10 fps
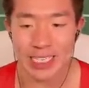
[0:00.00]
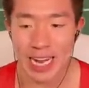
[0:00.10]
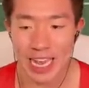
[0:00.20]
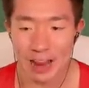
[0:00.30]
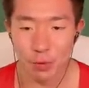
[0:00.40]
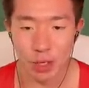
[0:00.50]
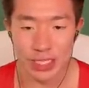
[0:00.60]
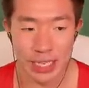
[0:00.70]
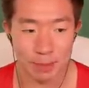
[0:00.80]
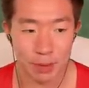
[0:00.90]
sending everyone
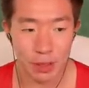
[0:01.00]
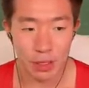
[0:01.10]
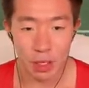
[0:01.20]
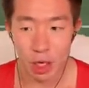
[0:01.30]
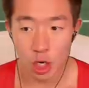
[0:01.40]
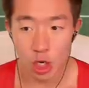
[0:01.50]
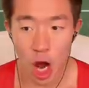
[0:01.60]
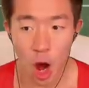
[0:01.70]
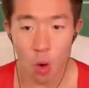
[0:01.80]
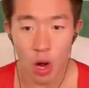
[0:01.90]
deep.
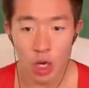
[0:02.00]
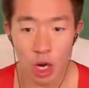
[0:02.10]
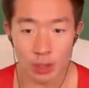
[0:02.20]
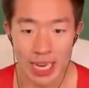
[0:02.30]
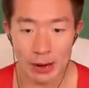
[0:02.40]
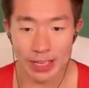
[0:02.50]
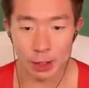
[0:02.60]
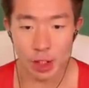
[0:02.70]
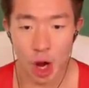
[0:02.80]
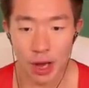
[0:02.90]
Go. Go. Tyreek
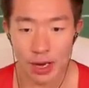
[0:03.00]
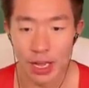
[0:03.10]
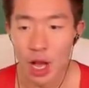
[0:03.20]
Hill's gone.